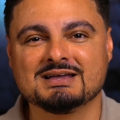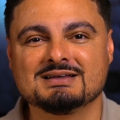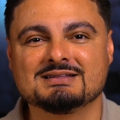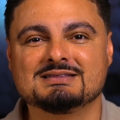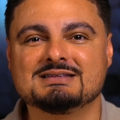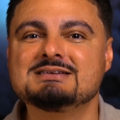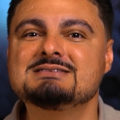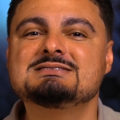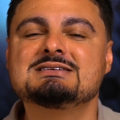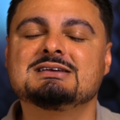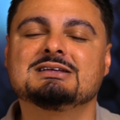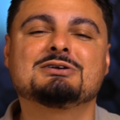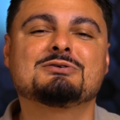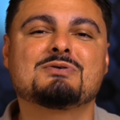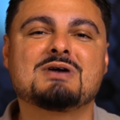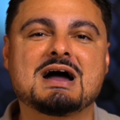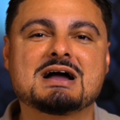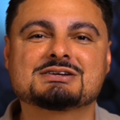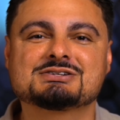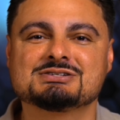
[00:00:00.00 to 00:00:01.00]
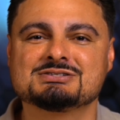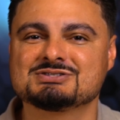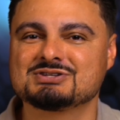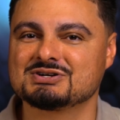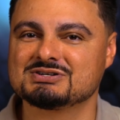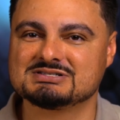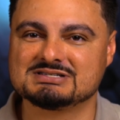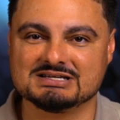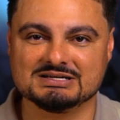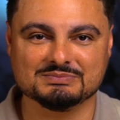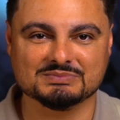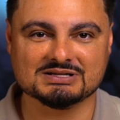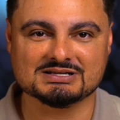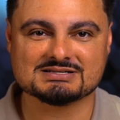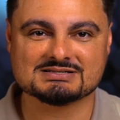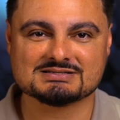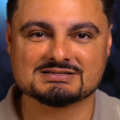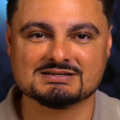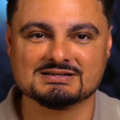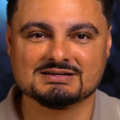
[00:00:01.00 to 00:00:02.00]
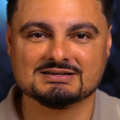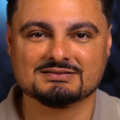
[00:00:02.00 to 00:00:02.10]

These interactions are seamless,